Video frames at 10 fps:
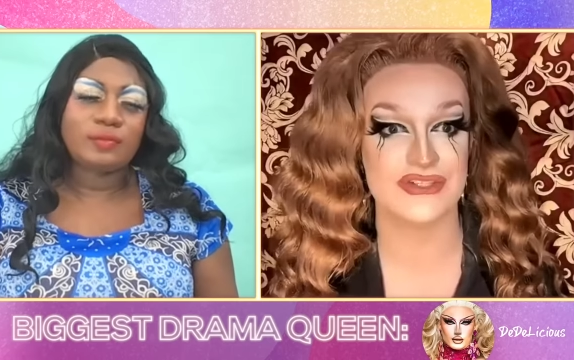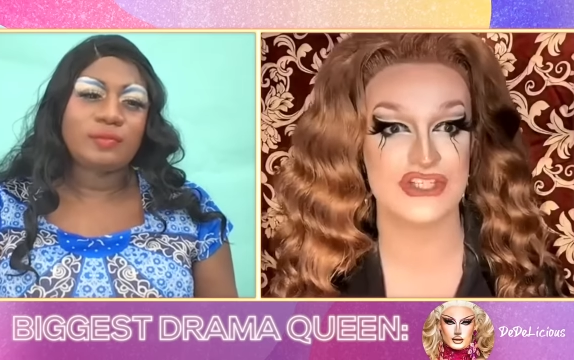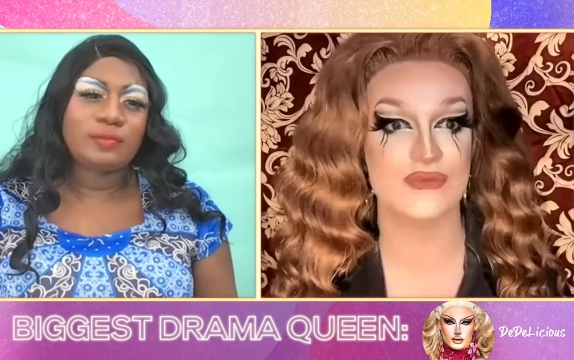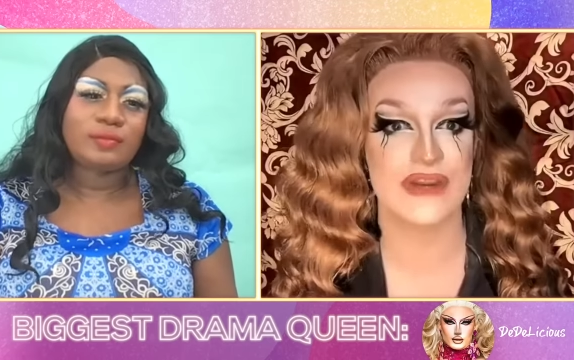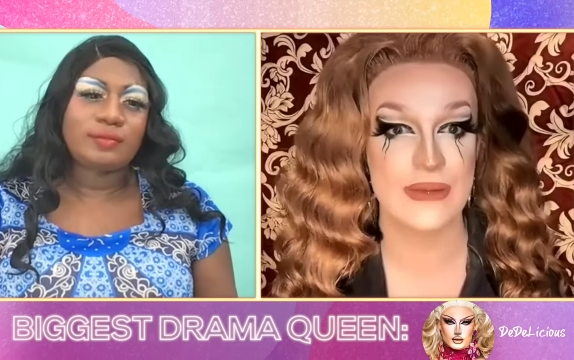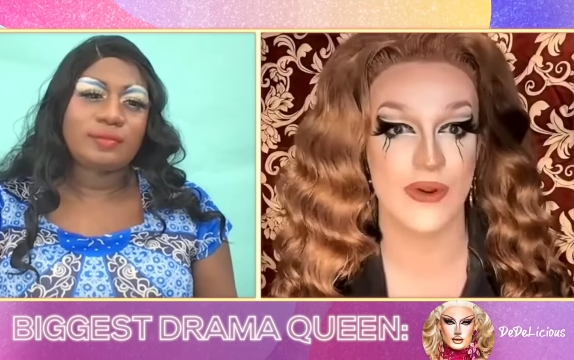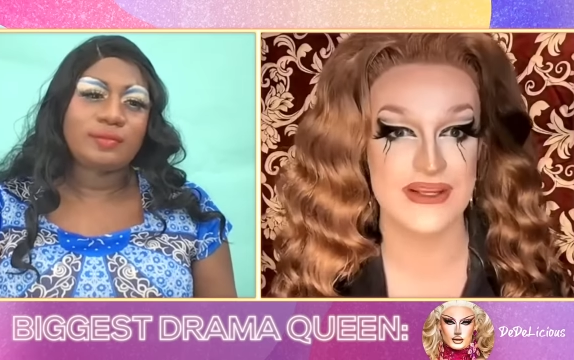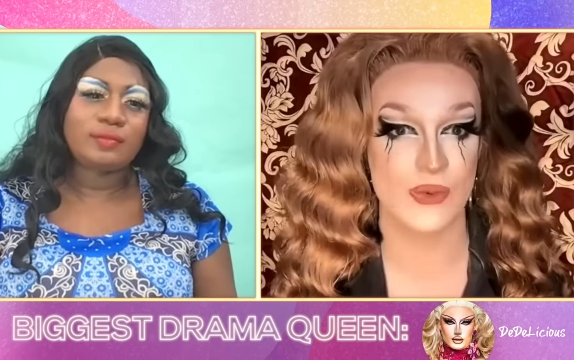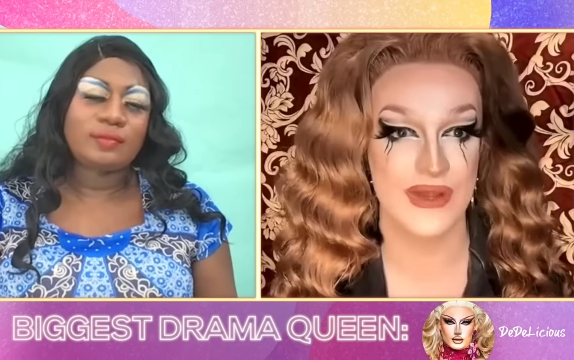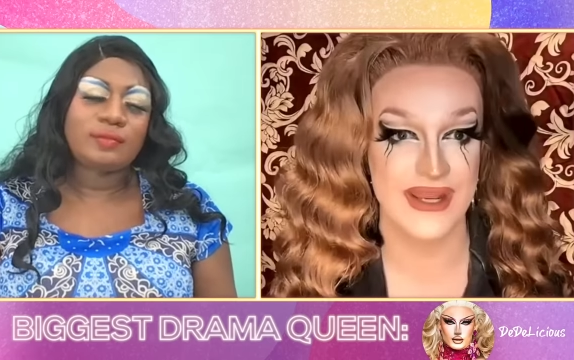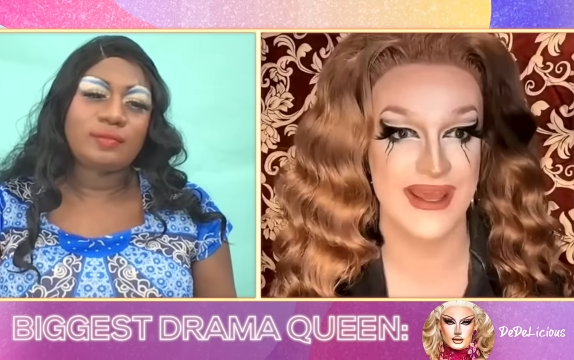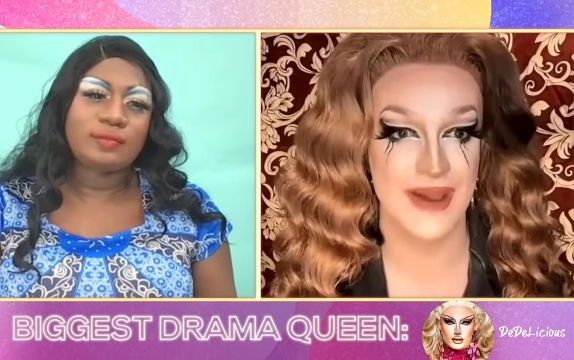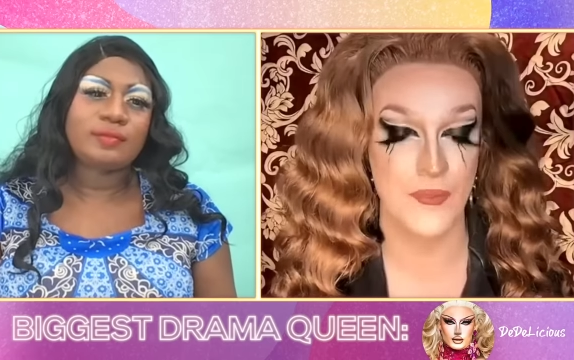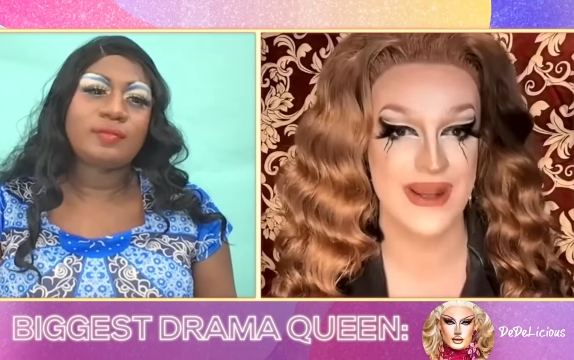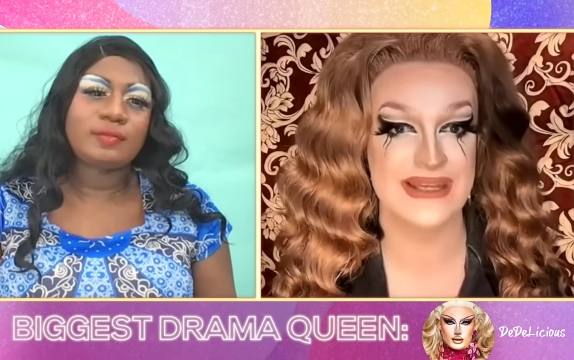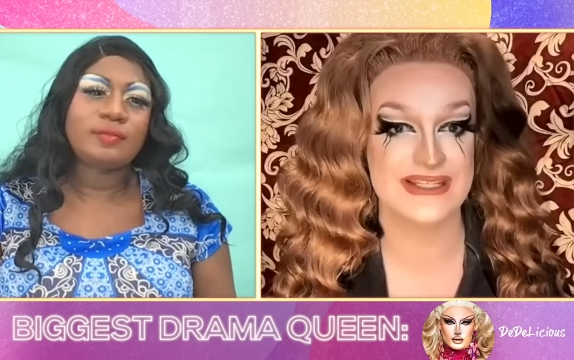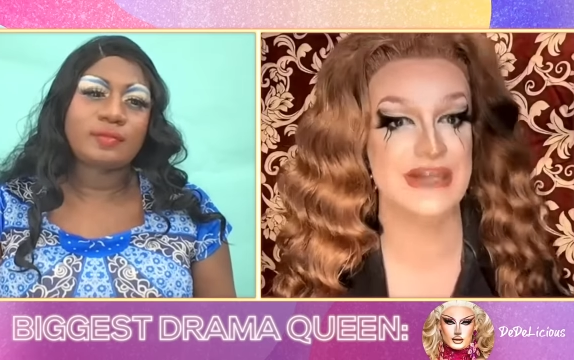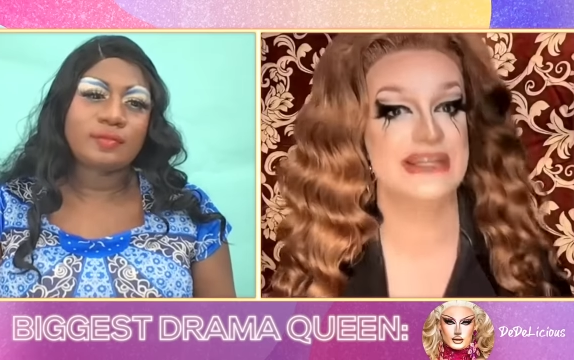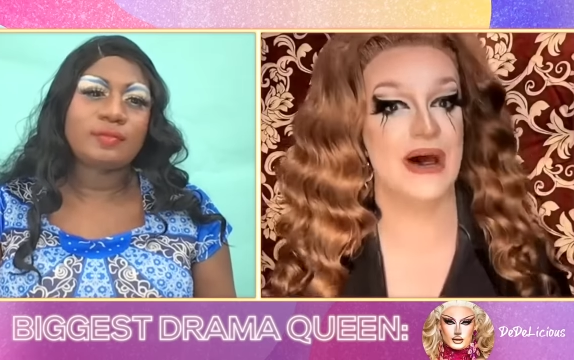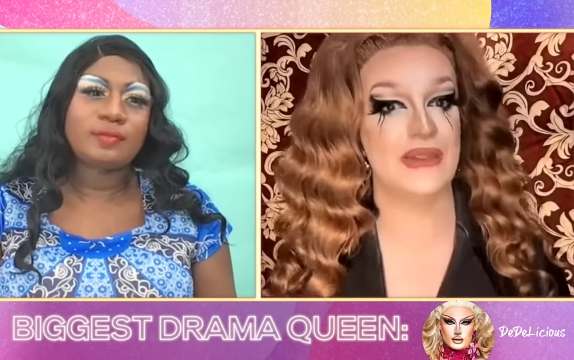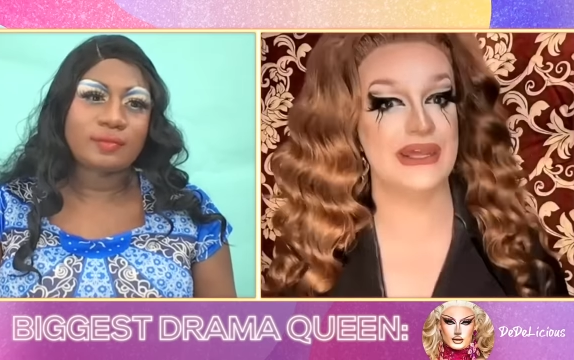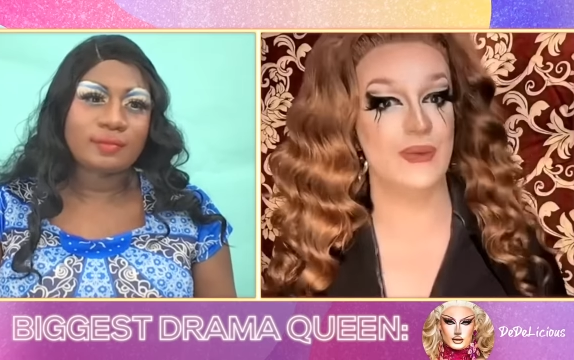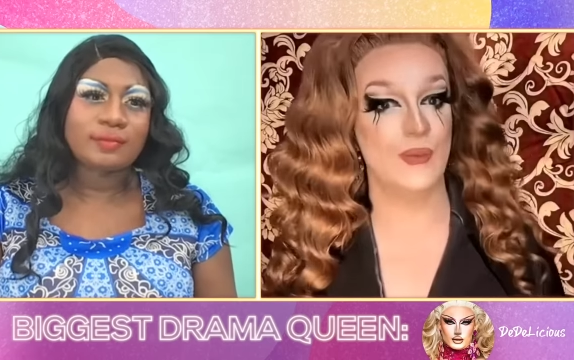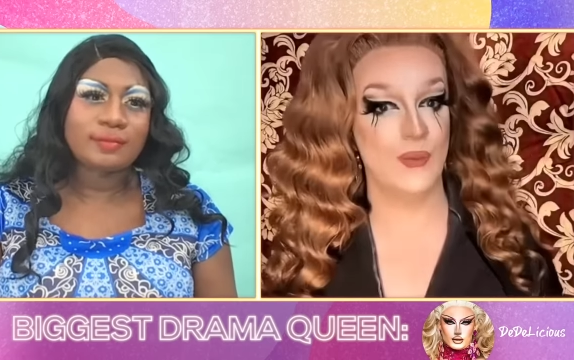Speaker 1: she really wanted to win it. And when it turned out that it